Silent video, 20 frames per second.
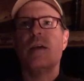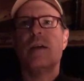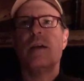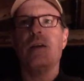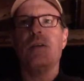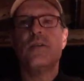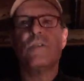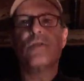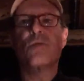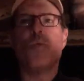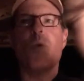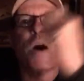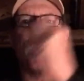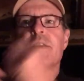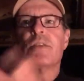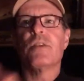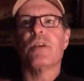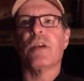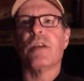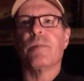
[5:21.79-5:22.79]
You just
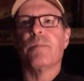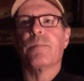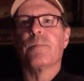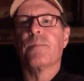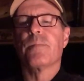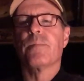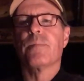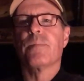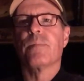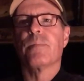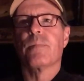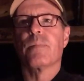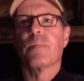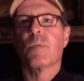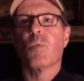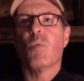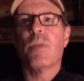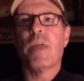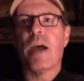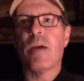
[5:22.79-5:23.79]
watch it
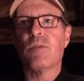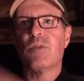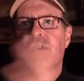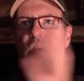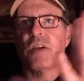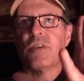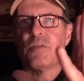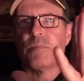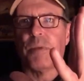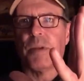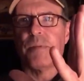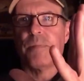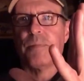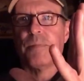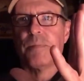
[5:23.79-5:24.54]
without judgment.